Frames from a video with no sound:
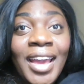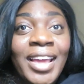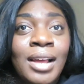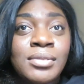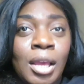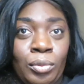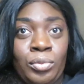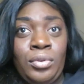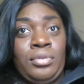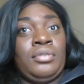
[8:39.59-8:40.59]
And I was
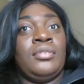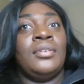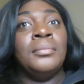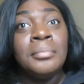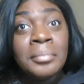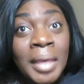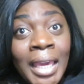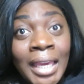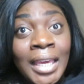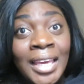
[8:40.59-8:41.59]
like, woo,
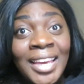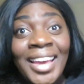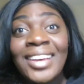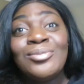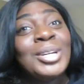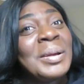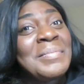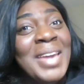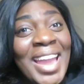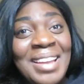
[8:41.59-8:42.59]
me? What do
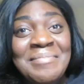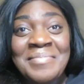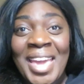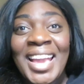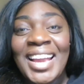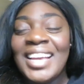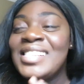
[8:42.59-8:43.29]
you mean me?